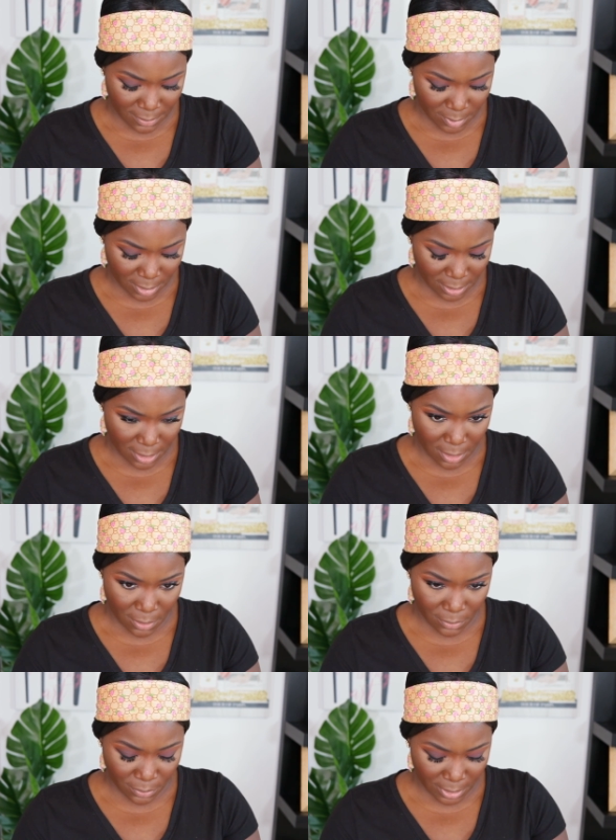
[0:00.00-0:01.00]
I'm gonna
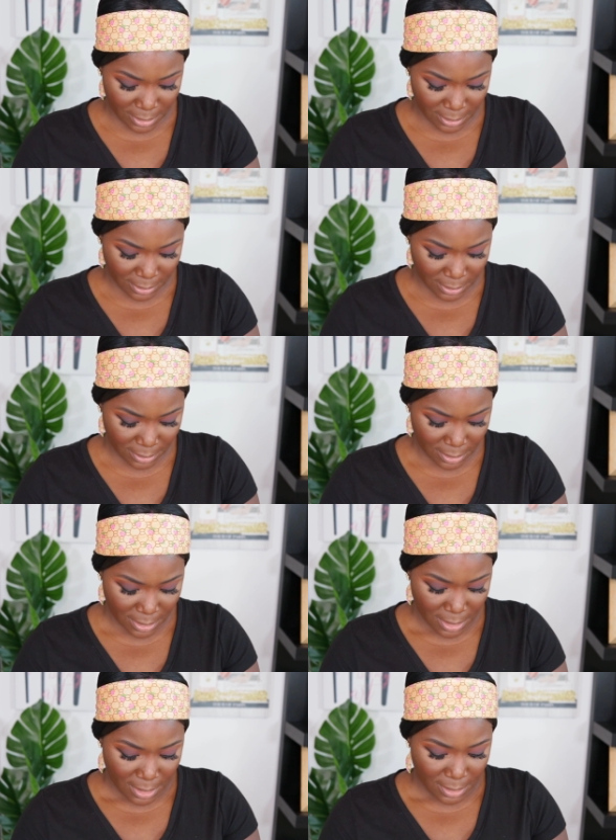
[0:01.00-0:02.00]
go with
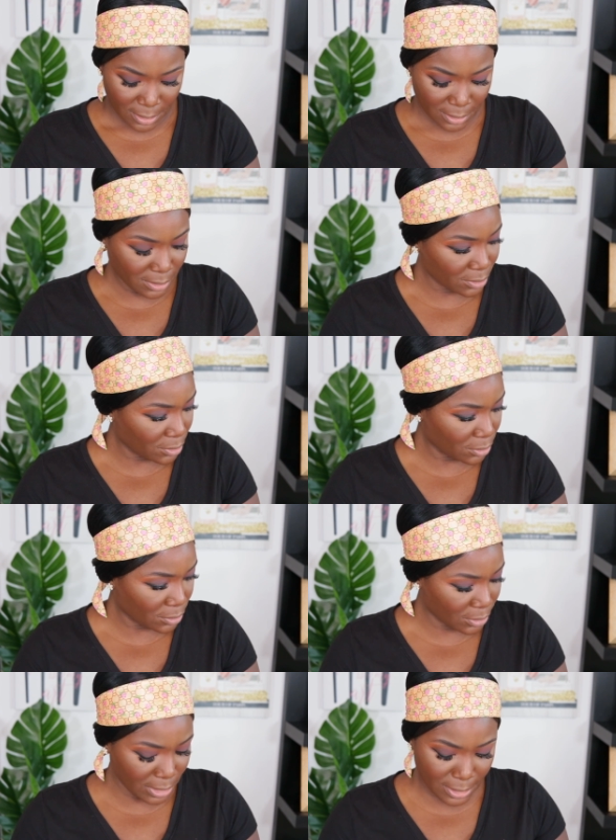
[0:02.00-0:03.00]
this
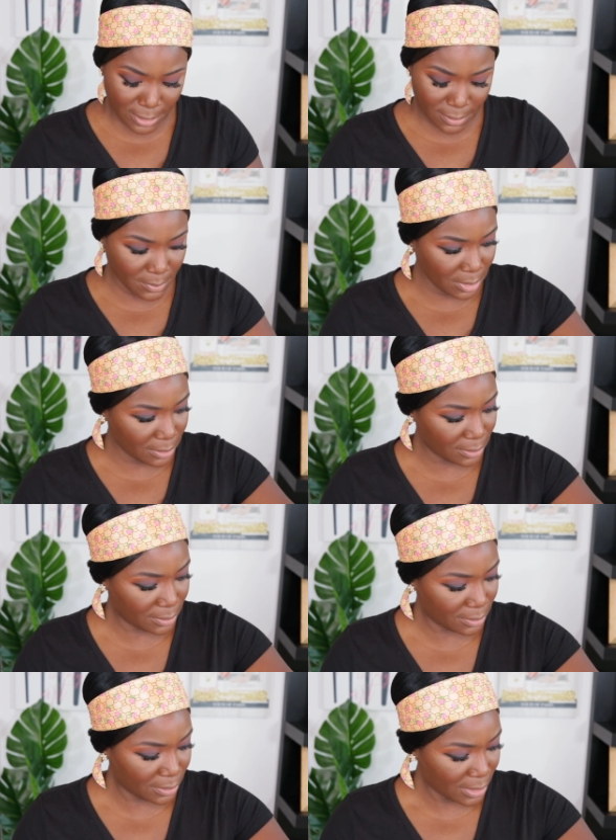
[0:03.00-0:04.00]
cream
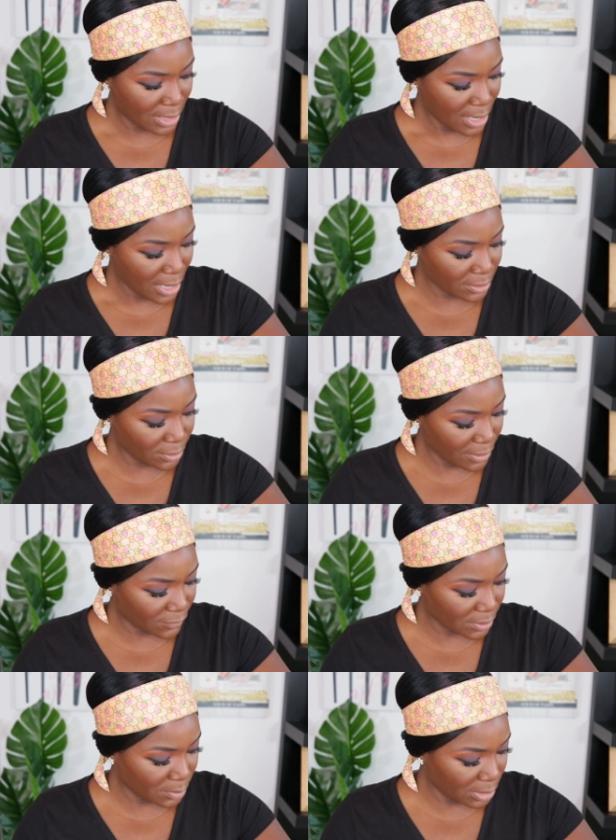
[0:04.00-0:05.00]
I do have
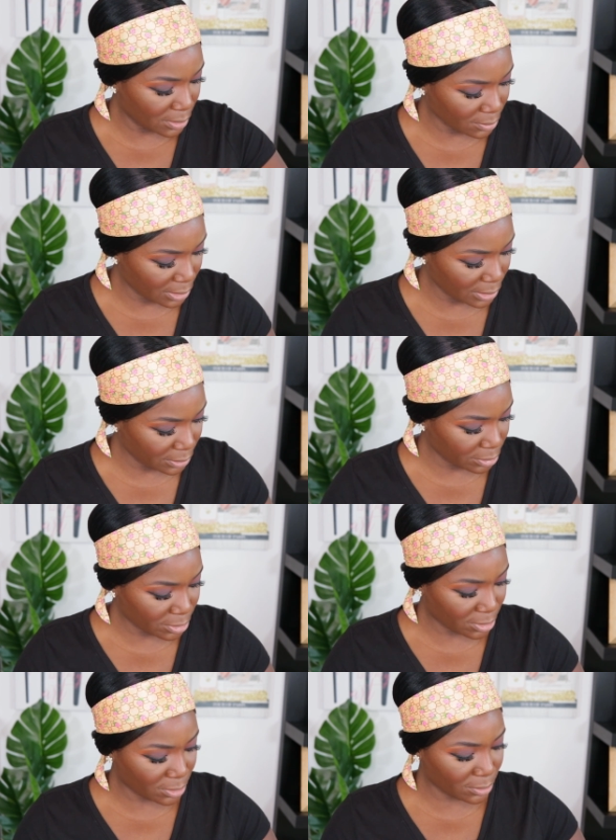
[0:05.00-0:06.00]
some other colors